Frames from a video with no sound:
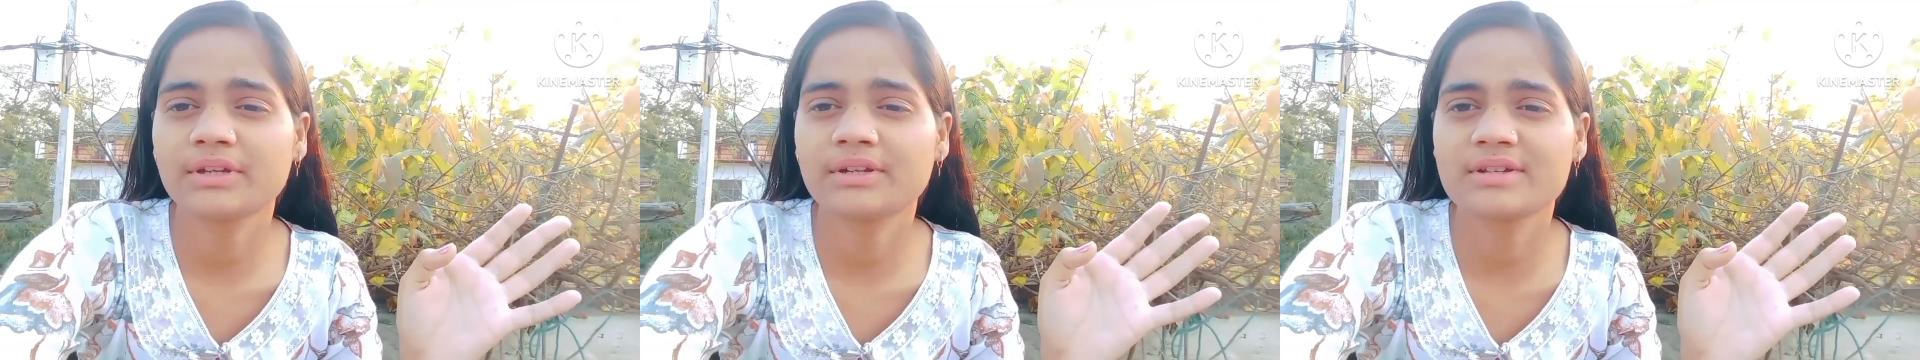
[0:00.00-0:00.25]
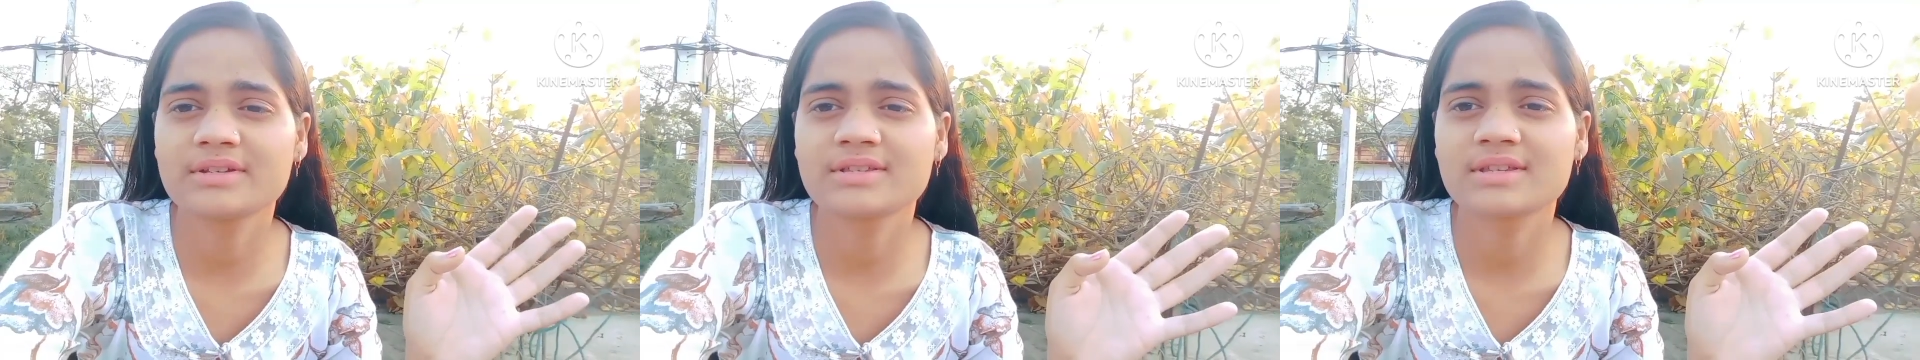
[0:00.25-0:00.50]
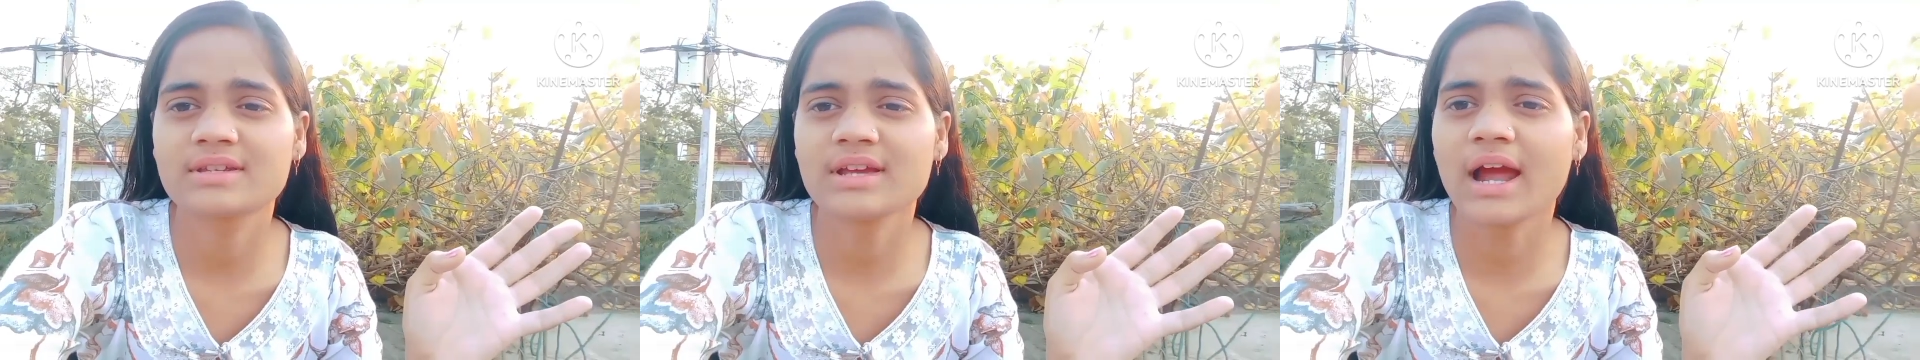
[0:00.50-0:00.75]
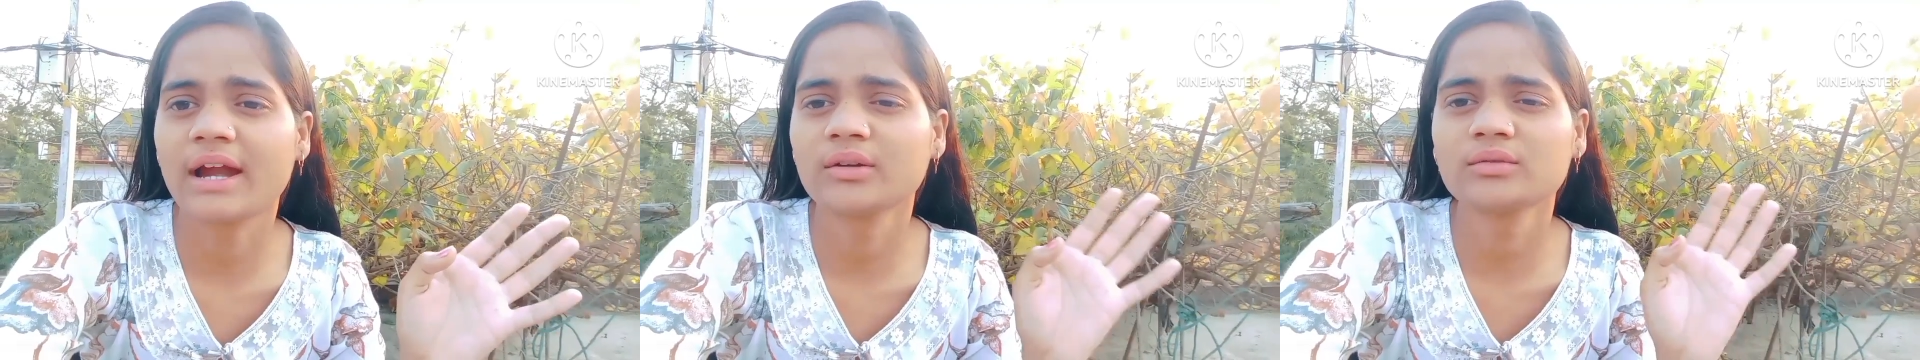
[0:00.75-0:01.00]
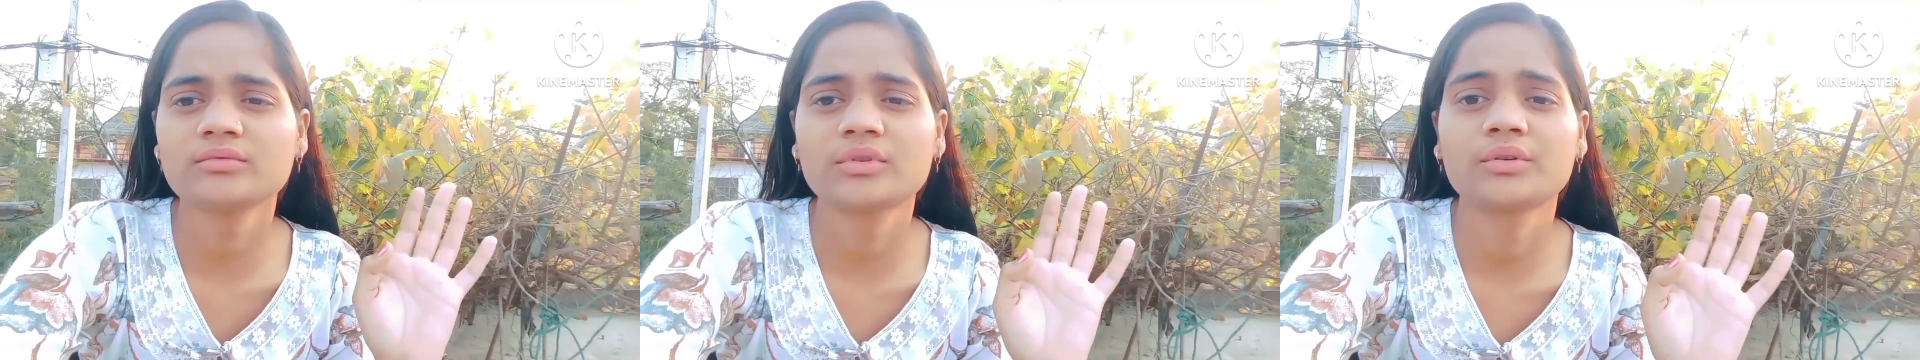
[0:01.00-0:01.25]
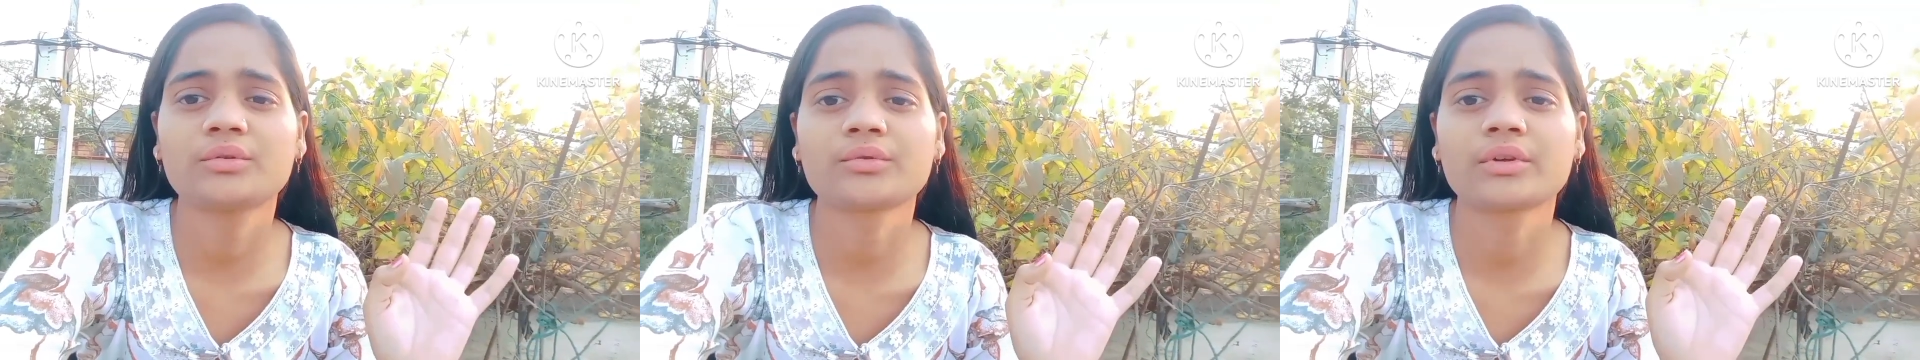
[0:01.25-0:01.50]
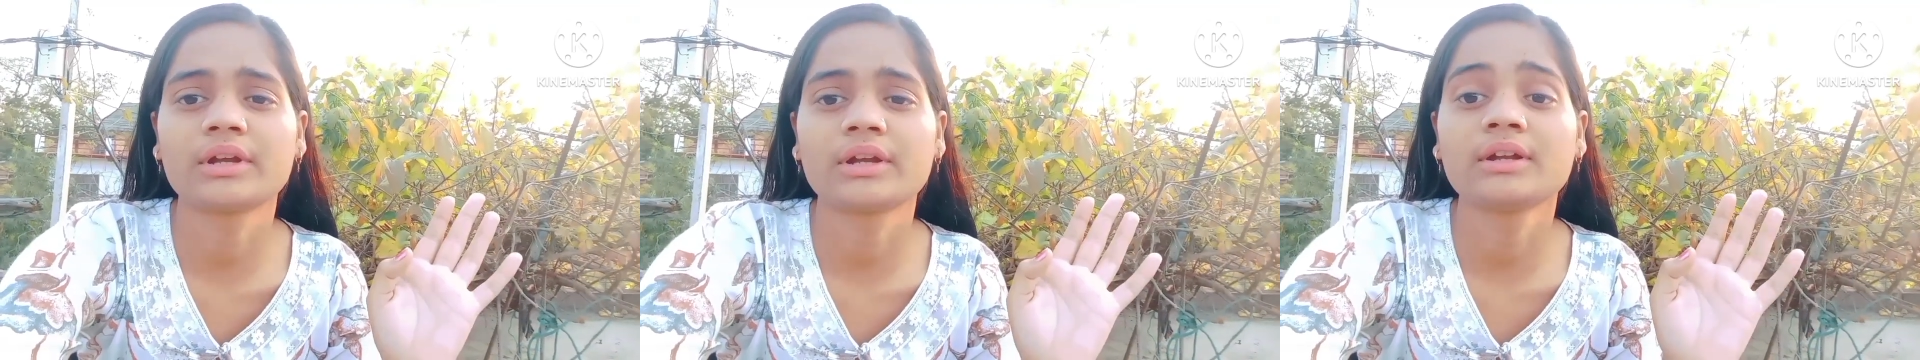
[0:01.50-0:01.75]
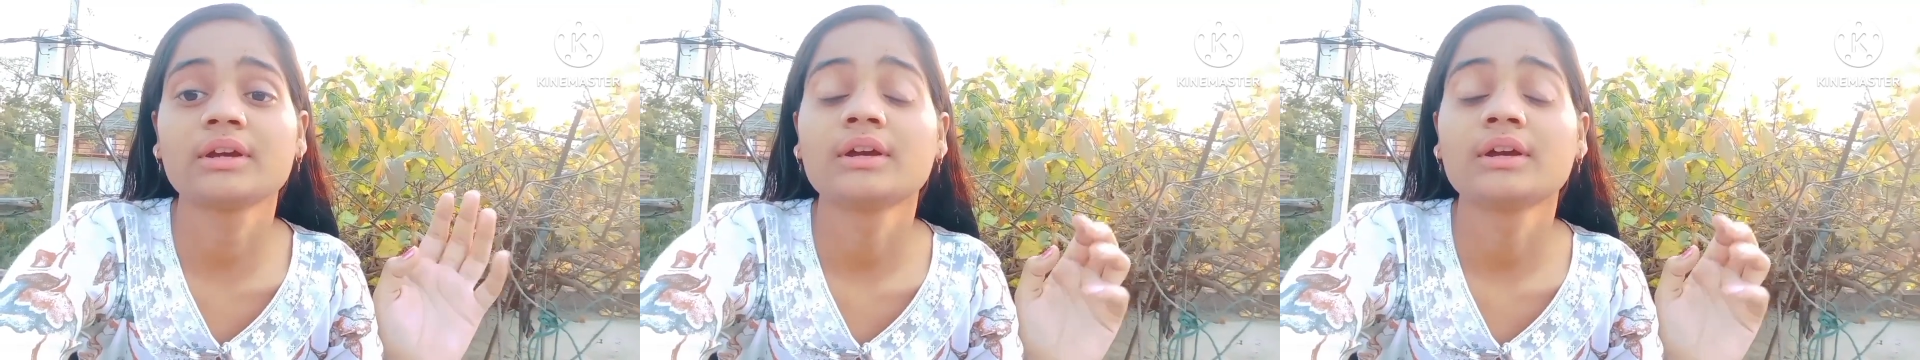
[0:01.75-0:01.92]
dizzy, I don't want to read,